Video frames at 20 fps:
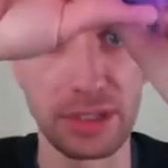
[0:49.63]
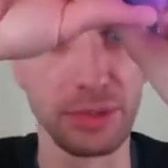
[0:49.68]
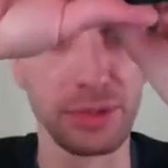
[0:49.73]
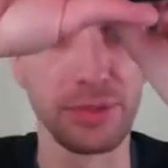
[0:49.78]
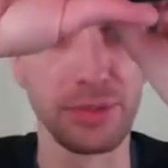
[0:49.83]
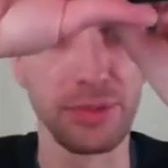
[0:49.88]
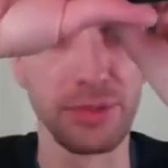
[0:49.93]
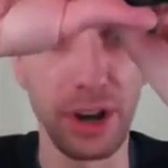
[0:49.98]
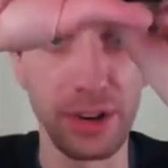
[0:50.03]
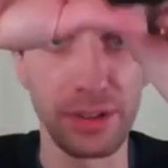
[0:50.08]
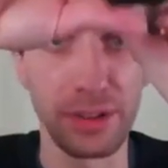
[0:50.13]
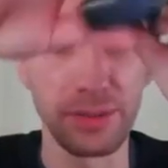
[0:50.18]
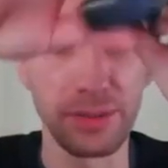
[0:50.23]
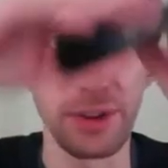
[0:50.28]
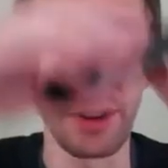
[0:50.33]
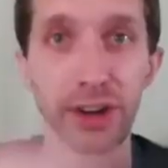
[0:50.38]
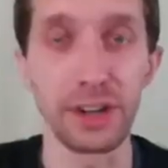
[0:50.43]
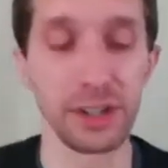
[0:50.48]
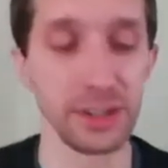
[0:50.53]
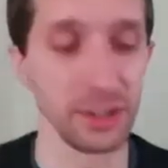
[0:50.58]
to be very,
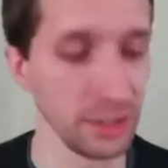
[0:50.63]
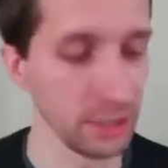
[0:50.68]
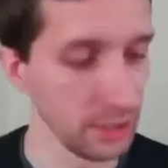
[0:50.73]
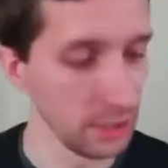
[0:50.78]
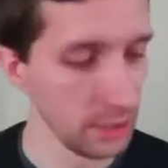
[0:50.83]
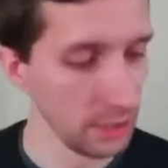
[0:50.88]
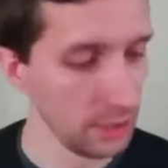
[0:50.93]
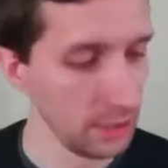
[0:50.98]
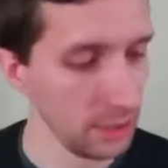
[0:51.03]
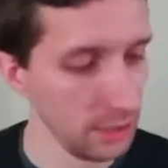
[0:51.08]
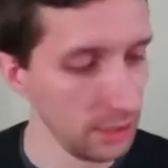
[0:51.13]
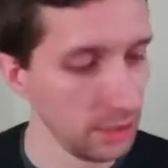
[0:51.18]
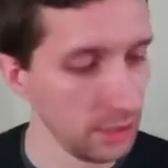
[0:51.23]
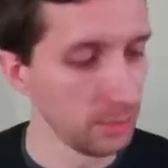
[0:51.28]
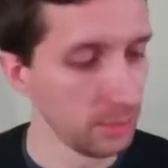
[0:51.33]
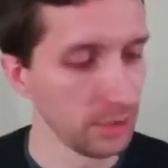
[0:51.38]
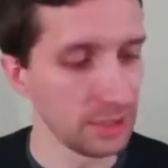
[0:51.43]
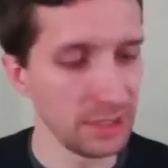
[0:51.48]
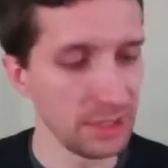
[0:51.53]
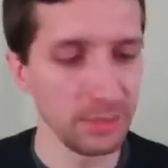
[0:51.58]
very good.
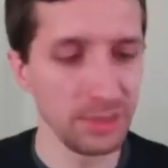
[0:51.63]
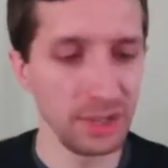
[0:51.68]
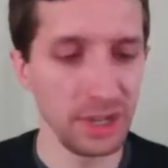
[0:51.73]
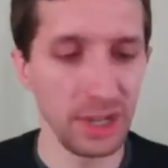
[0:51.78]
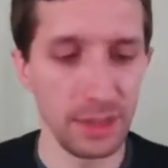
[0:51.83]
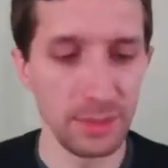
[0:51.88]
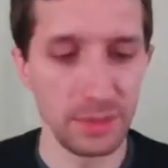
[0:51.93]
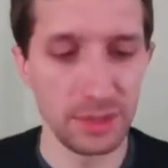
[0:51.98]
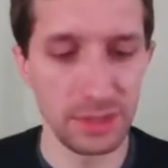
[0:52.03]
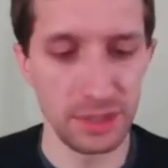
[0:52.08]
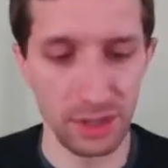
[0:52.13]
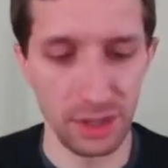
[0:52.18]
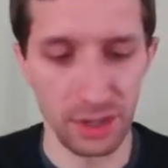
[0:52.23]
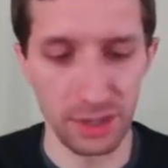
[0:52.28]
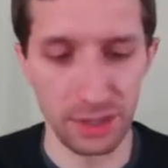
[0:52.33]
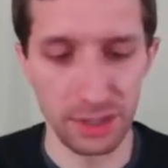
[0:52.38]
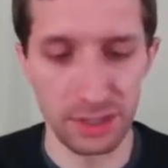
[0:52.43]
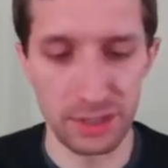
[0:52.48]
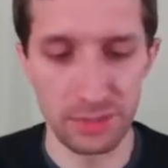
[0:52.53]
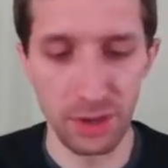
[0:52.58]
But sometimes there
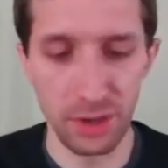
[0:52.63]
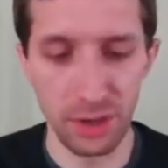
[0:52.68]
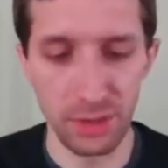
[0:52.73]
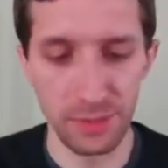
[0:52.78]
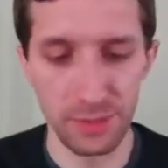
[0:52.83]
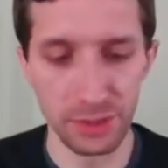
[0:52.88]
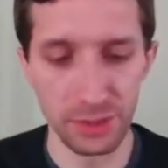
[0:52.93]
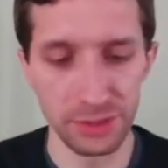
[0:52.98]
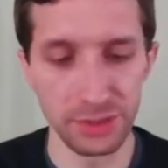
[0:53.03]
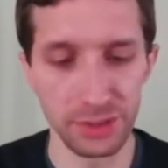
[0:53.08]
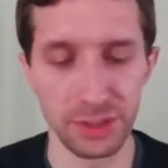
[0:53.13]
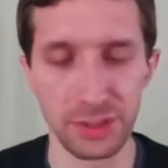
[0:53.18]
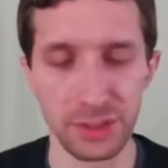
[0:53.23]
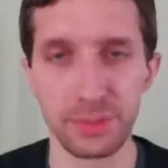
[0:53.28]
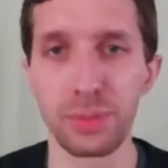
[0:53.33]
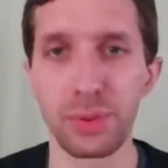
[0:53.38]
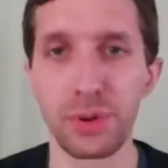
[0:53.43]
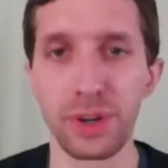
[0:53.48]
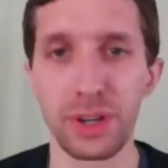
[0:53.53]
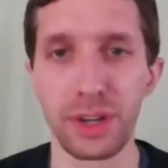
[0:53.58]
are small filters
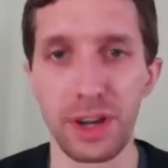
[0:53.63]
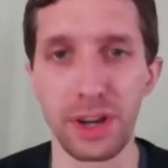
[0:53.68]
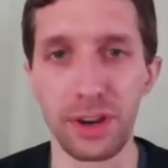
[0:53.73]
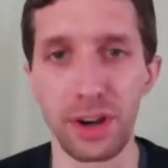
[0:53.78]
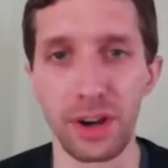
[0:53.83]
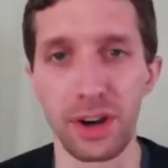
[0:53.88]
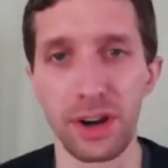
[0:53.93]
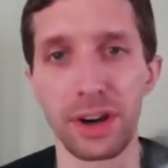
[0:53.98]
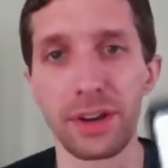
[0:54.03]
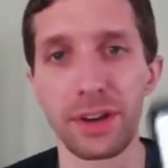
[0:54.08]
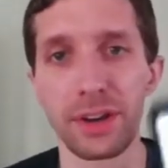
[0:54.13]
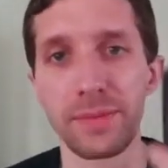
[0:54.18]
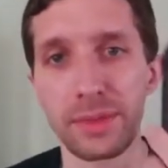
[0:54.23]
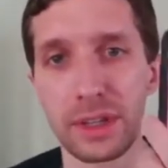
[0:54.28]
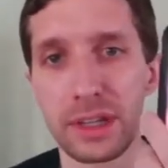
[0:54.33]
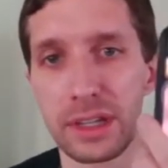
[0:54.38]
put on our